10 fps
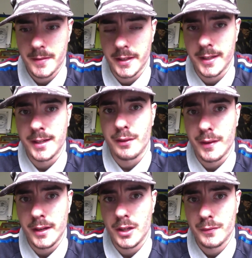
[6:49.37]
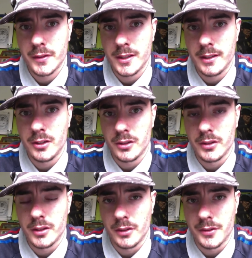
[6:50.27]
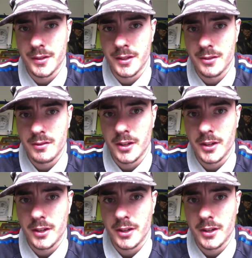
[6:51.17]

Again, thank you for sending your condolences.